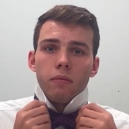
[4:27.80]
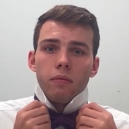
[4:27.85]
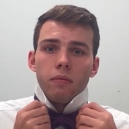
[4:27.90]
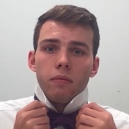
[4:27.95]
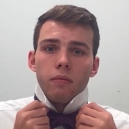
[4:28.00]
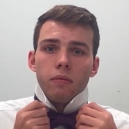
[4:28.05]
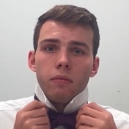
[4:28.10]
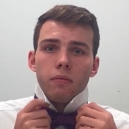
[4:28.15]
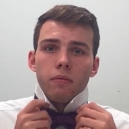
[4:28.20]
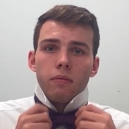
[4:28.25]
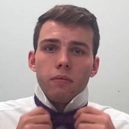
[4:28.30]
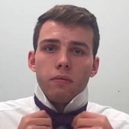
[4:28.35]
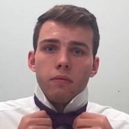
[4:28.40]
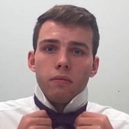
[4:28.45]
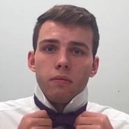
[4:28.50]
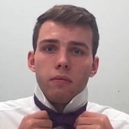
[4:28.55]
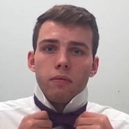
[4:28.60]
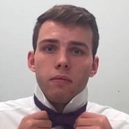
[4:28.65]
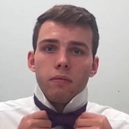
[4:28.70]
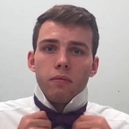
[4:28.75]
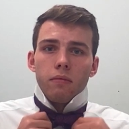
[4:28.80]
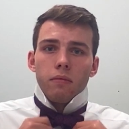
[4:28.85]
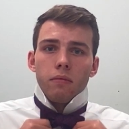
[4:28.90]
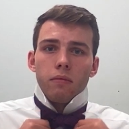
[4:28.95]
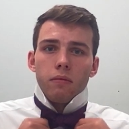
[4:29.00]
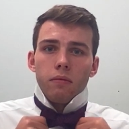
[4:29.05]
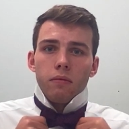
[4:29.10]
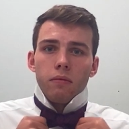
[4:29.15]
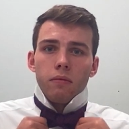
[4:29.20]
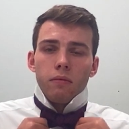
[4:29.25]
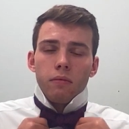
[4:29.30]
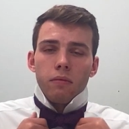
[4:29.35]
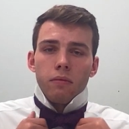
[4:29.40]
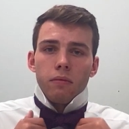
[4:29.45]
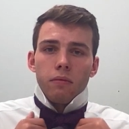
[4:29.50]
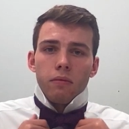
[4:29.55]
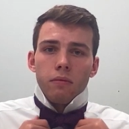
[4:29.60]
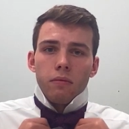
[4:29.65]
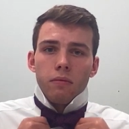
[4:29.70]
[no speech]